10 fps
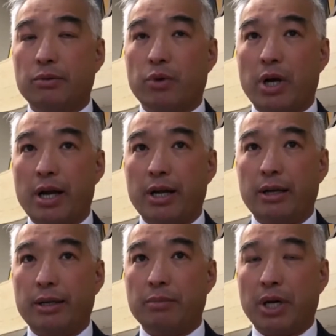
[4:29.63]
where
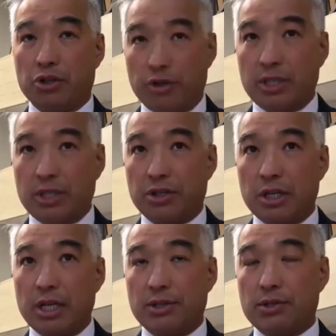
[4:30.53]
my
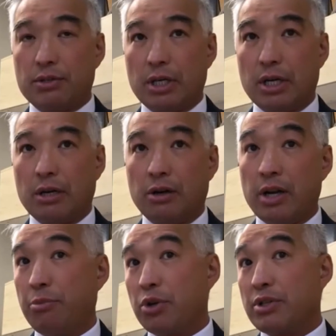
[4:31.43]
jurisdiction is, on
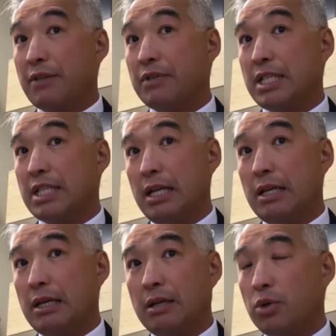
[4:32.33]
April
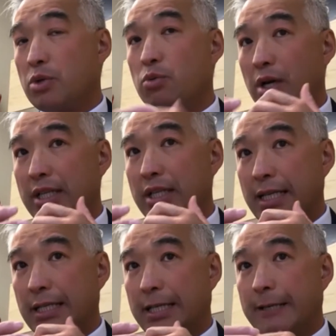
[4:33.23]
17, and it was well
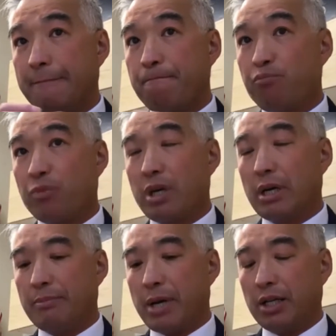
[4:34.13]
attended
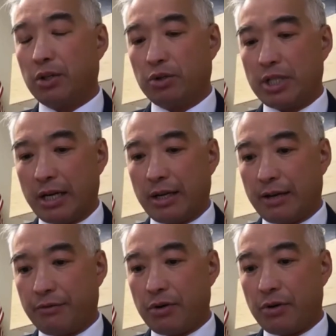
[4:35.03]
by the Lieutenant
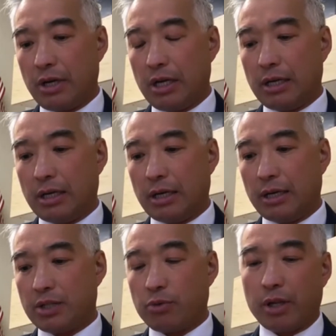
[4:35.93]
Governor,
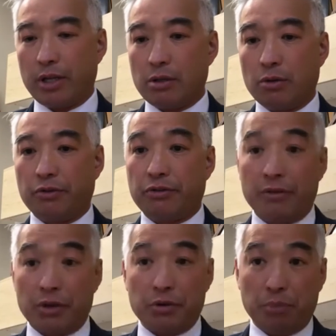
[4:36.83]
as well as over
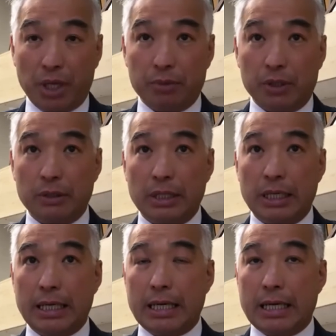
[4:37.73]
500 people.
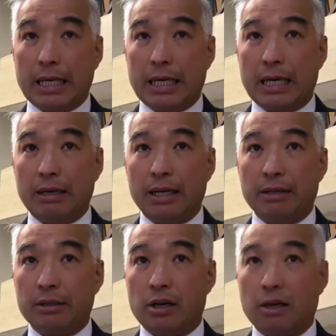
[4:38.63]

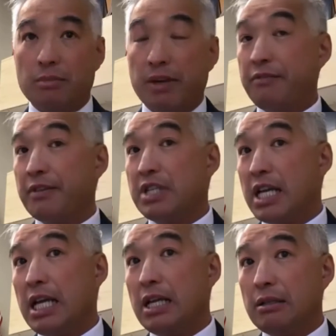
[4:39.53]
And on May
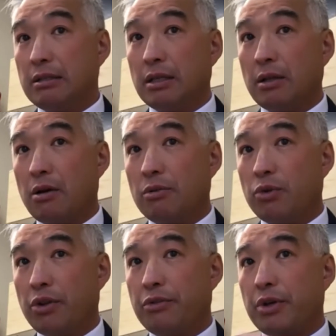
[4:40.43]
15, along
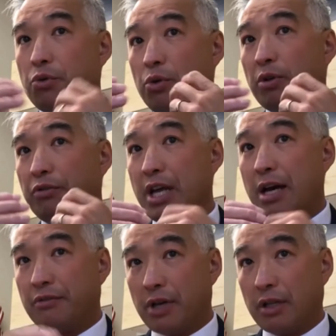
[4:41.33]
with a group of
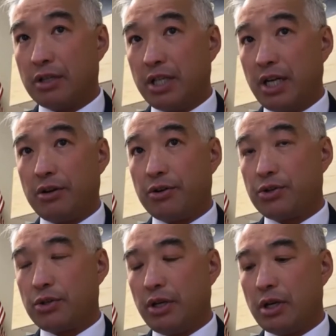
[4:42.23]
young
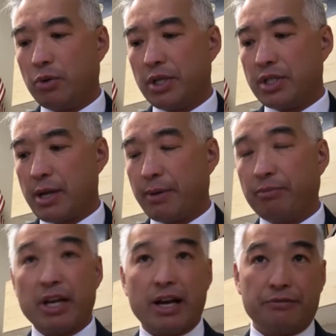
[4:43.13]
volunteers, we stepped
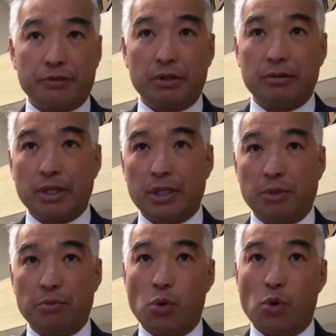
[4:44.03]
up the effort a little
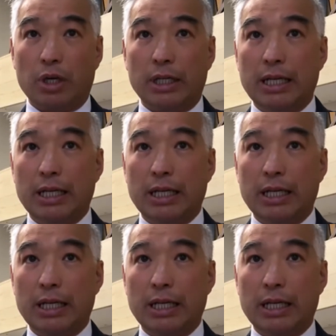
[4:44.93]
bit more